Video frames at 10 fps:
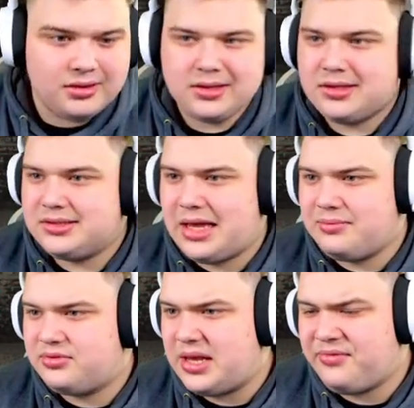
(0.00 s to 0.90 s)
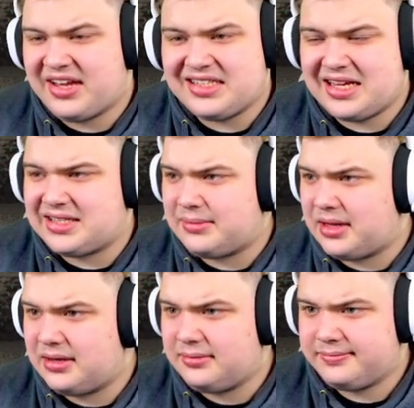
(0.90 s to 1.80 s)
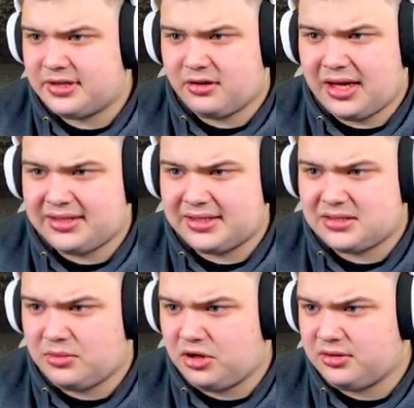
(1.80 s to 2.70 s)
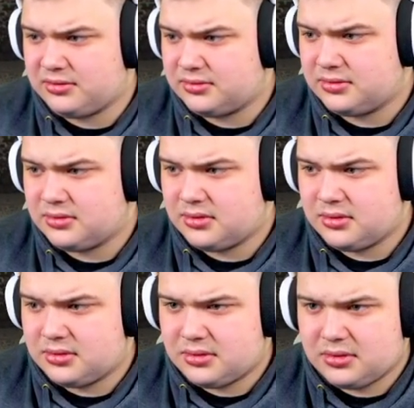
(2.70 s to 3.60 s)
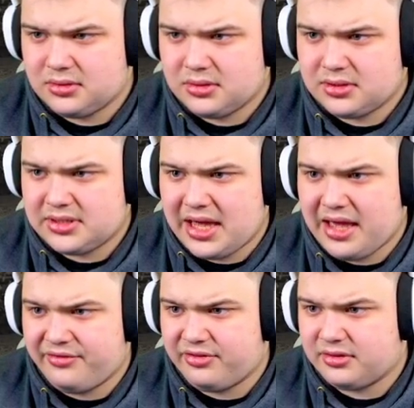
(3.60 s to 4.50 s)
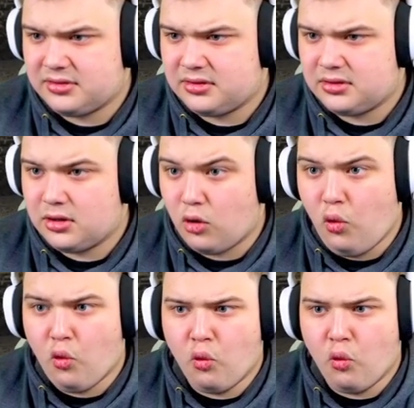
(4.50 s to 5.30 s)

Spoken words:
Same thing as last time, man. I don't like this. Come on. Save. Ooh.